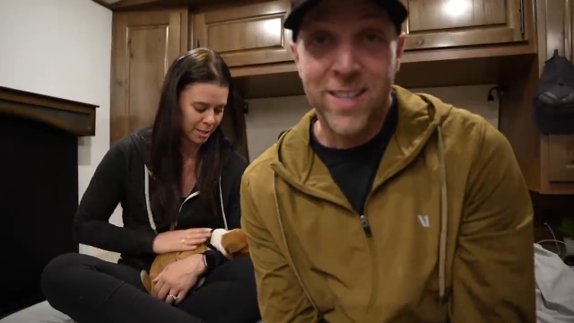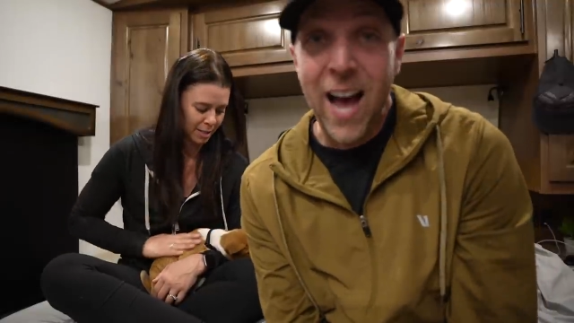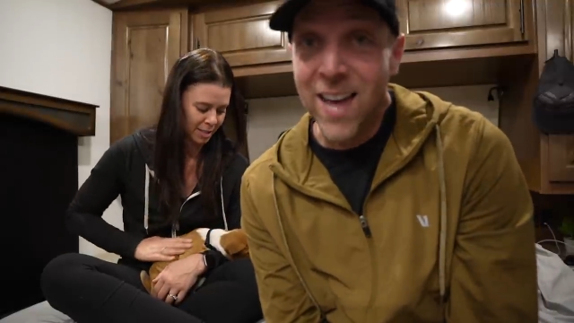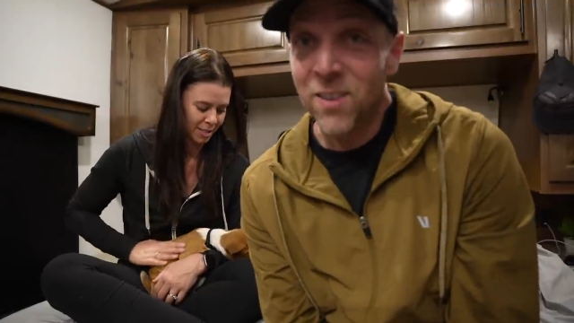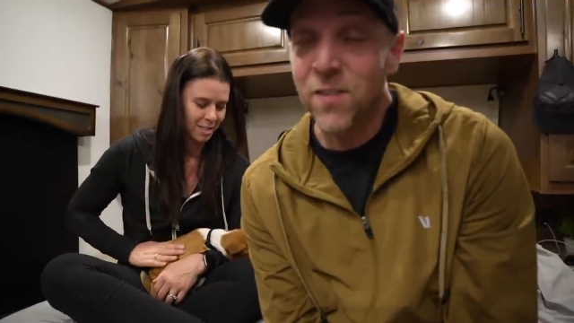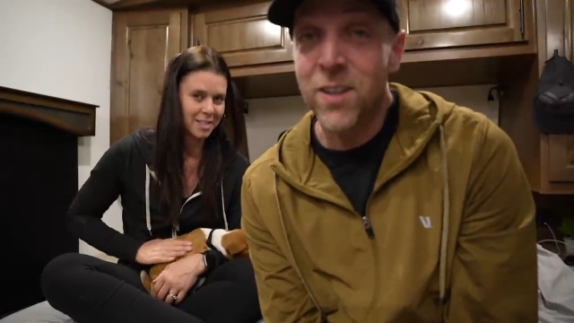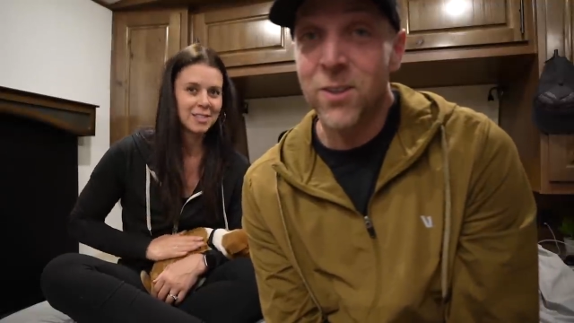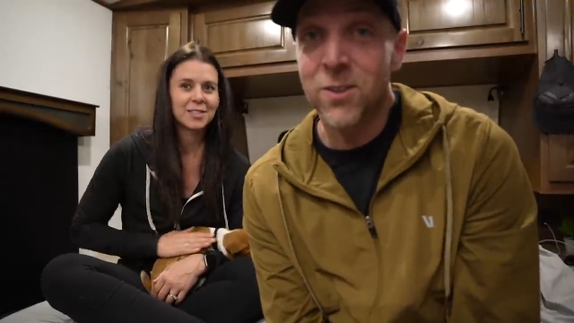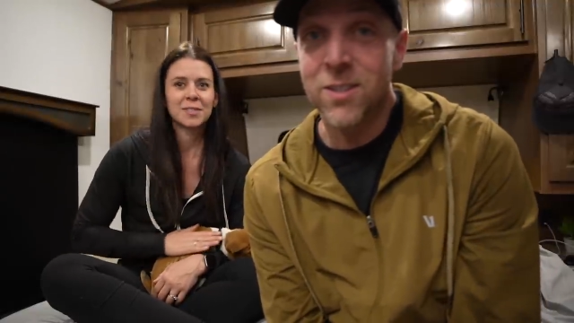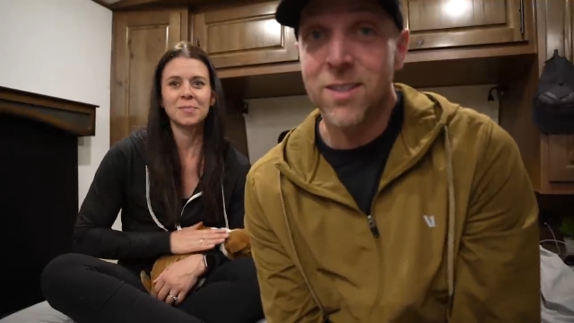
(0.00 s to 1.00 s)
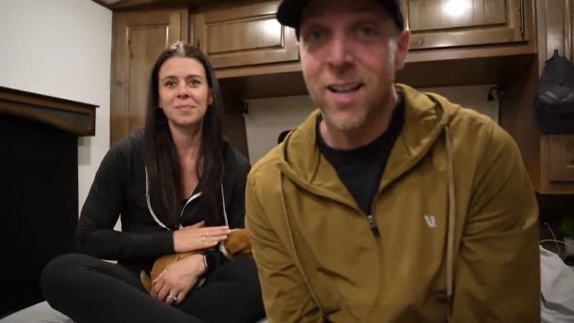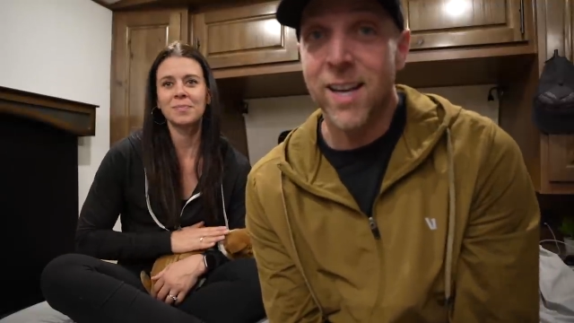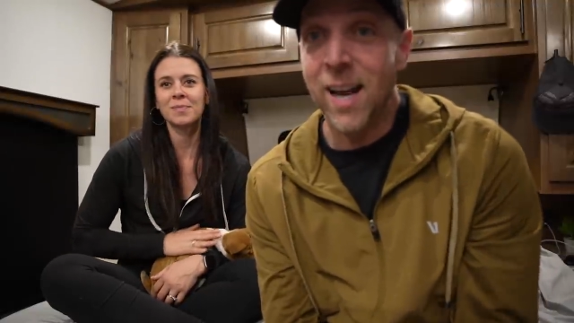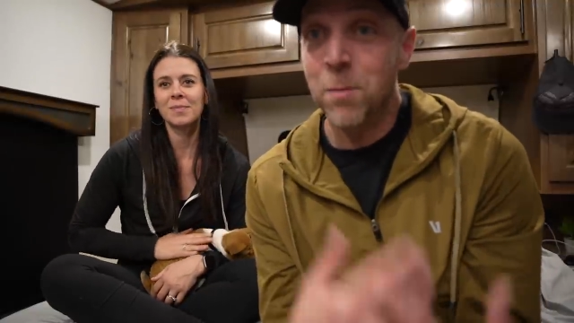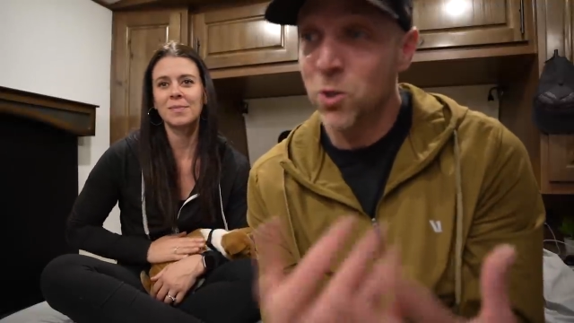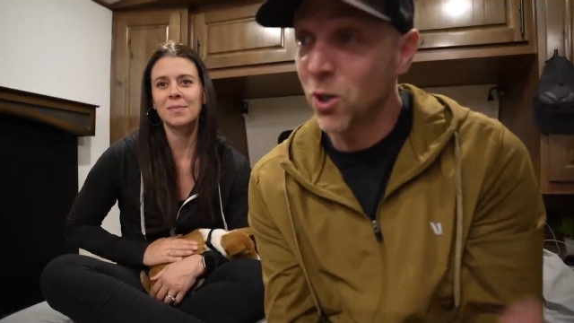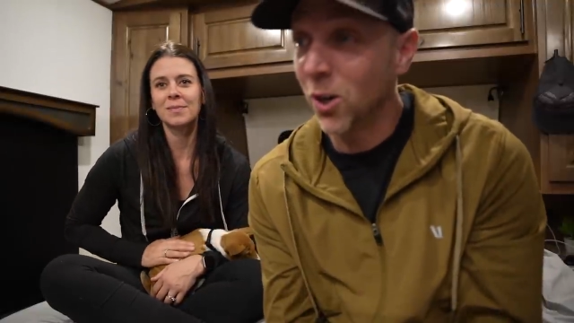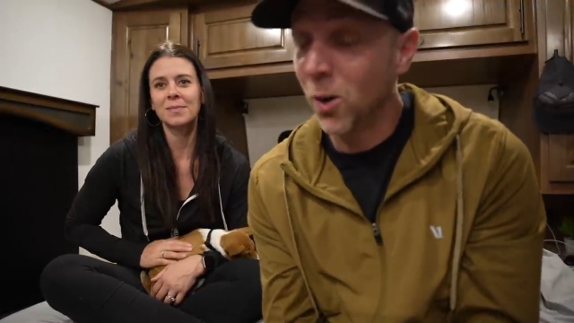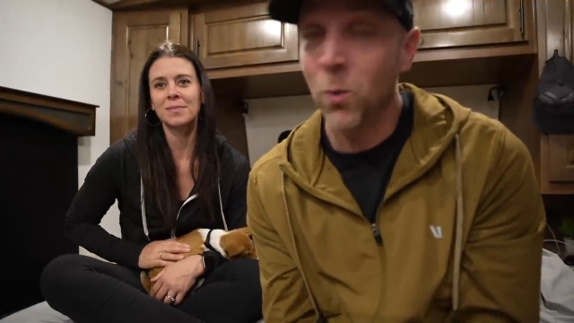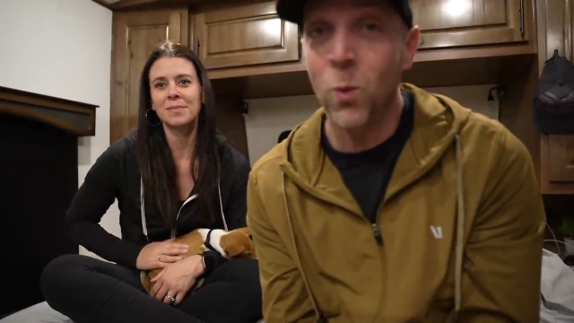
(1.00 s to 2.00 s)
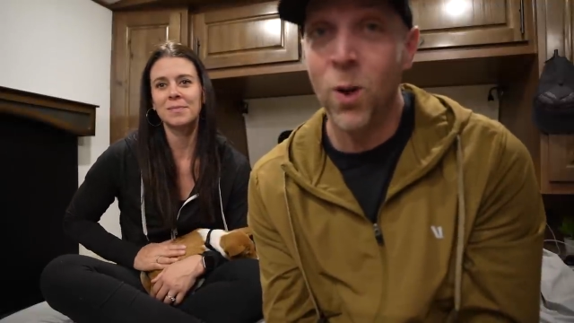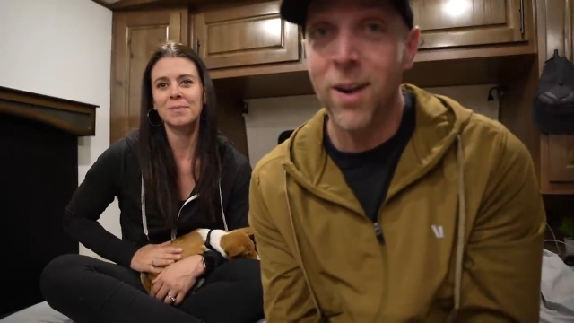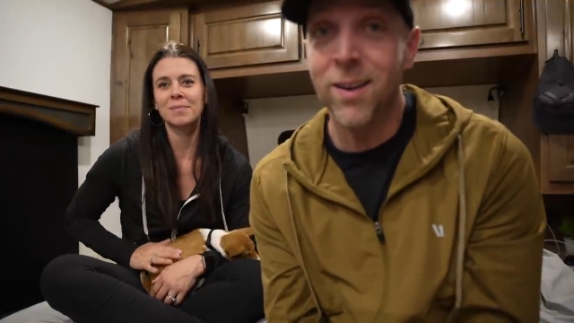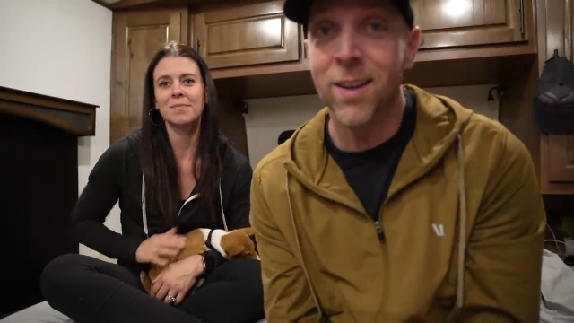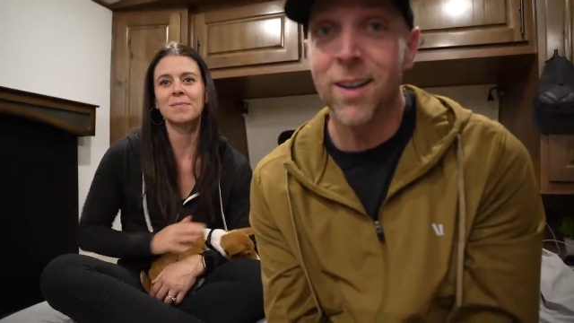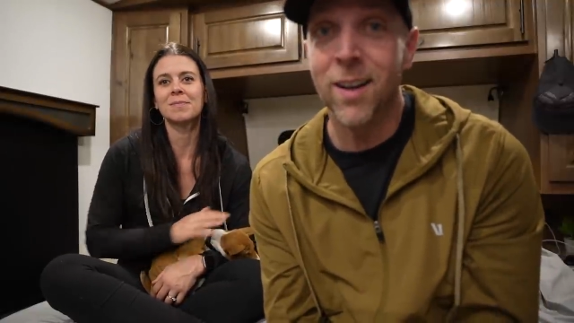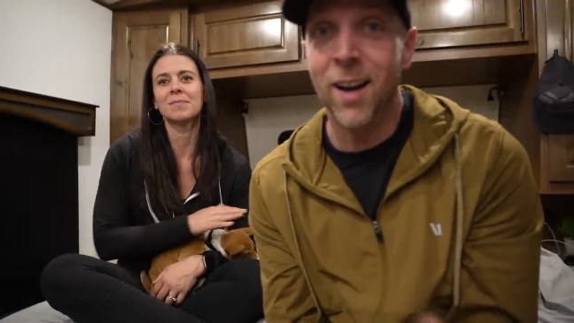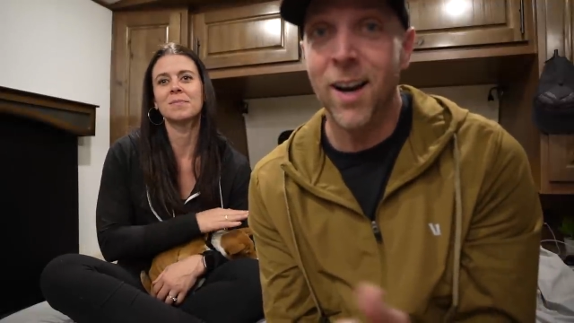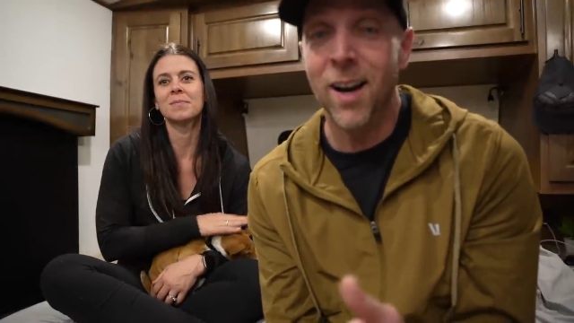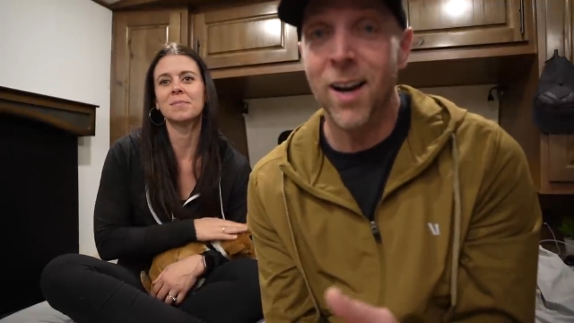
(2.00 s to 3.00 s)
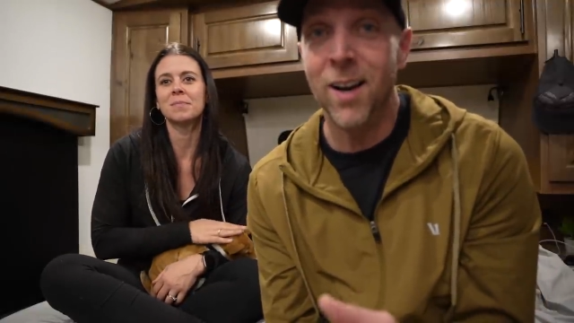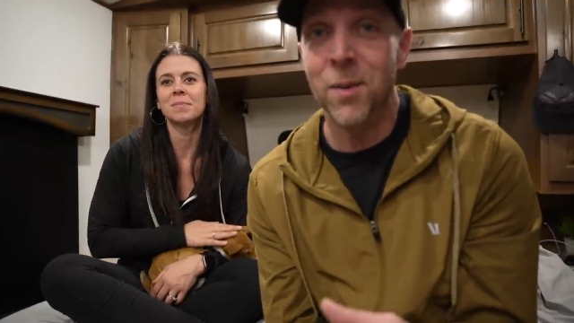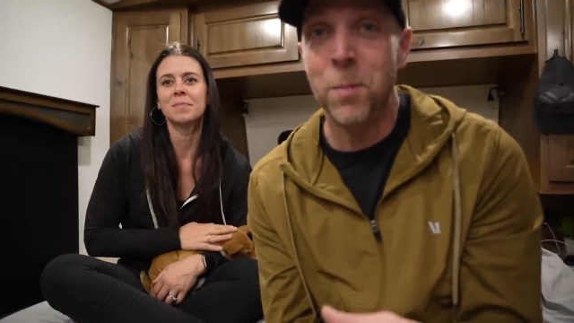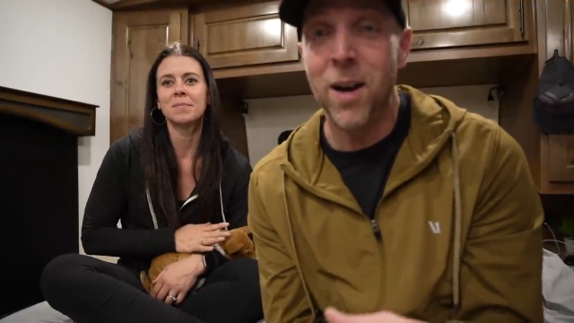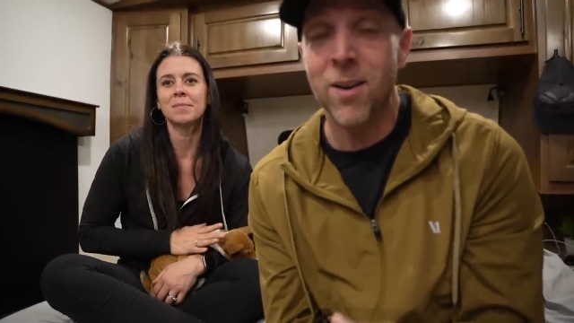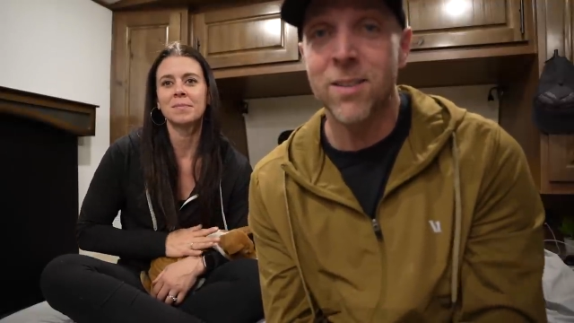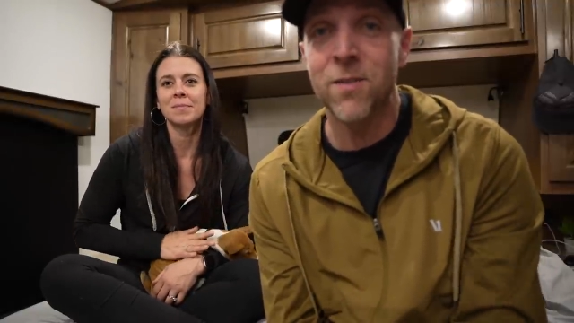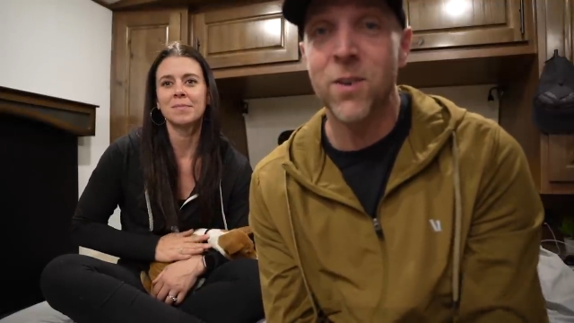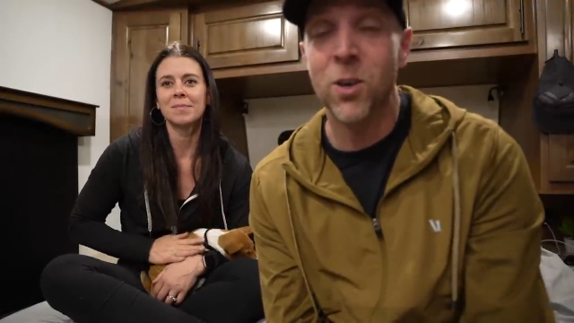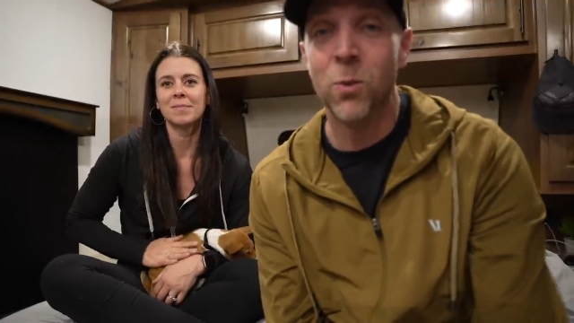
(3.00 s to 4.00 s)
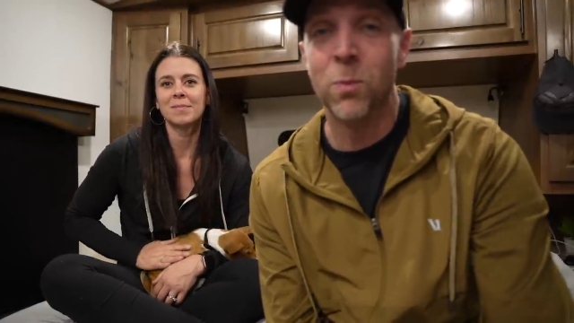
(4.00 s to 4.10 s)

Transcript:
Speaker 1: kind of feels like I'm sure what uh, parents feel